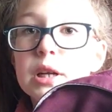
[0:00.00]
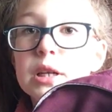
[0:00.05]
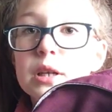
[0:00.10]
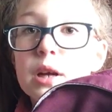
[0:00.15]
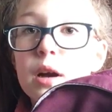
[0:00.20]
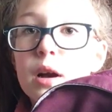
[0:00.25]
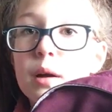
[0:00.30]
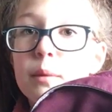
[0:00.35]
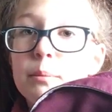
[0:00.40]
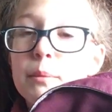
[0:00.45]

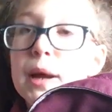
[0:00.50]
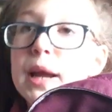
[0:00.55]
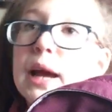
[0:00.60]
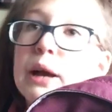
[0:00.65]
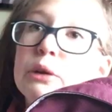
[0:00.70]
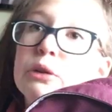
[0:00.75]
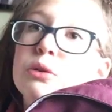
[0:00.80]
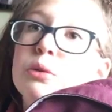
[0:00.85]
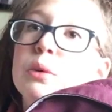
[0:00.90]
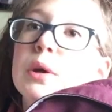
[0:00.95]
um, my
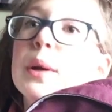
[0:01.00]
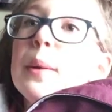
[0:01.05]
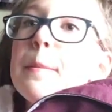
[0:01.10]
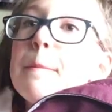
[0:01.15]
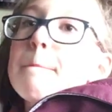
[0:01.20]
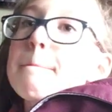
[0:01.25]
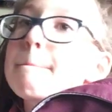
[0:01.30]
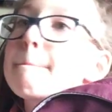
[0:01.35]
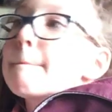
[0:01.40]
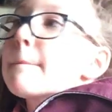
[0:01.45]
house tour,
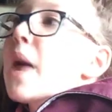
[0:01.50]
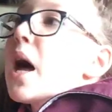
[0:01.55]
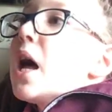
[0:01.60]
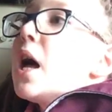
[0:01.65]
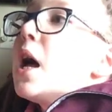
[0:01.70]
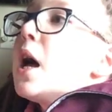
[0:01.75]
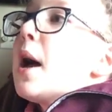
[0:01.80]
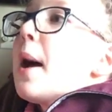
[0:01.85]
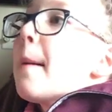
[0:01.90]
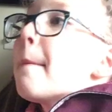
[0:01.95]

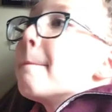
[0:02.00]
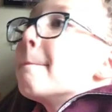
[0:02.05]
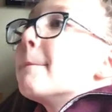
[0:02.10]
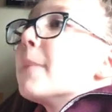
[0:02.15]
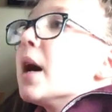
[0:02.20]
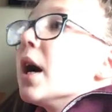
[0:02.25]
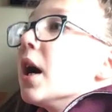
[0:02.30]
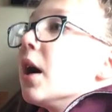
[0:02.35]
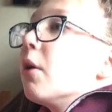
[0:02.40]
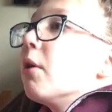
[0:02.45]

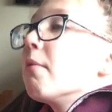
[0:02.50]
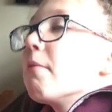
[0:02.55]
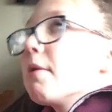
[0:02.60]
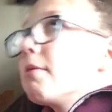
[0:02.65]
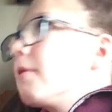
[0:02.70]
but or my